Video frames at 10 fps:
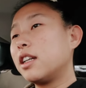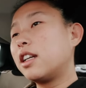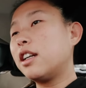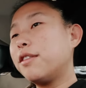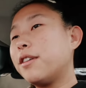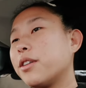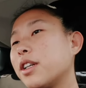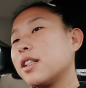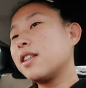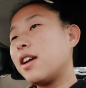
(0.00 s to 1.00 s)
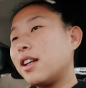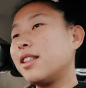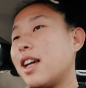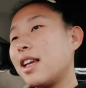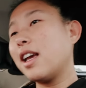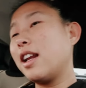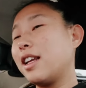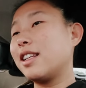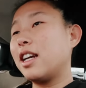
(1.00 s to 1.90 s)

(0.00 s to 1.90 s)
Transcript: gonna focus on getting